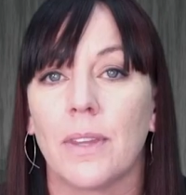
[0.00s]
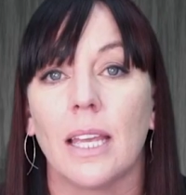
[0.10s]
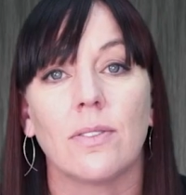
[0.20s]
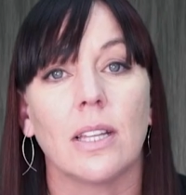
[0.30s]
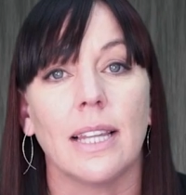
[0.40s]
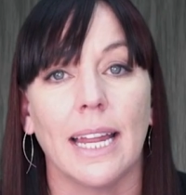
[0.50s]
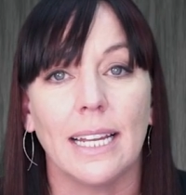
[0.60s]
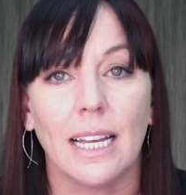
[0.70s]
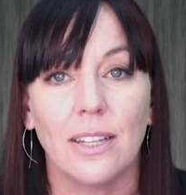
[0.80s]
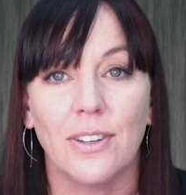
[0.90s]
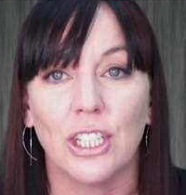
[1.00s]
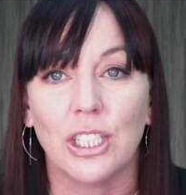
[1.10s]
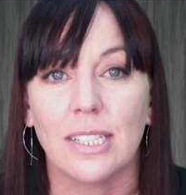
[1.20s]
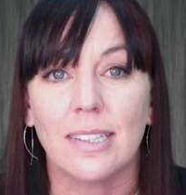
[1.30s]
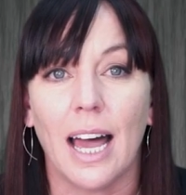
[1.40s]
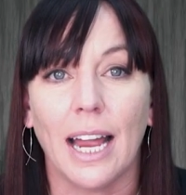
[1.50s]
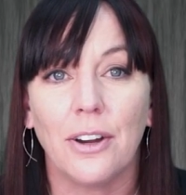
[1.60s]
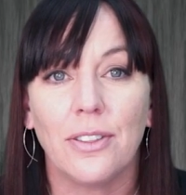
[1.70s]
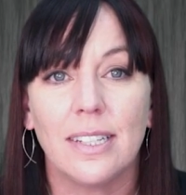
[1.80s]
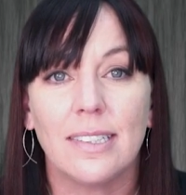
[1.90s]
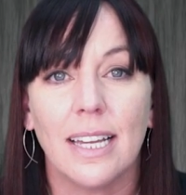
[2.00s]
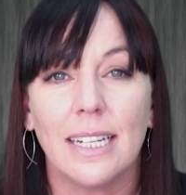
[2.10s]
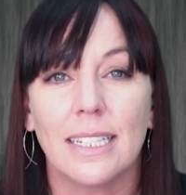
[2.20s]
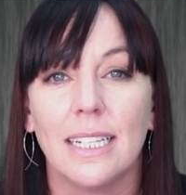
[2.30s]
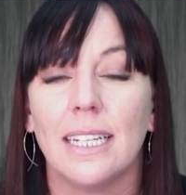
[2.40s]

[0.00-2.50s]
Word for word: If the landing elevation is higher than set,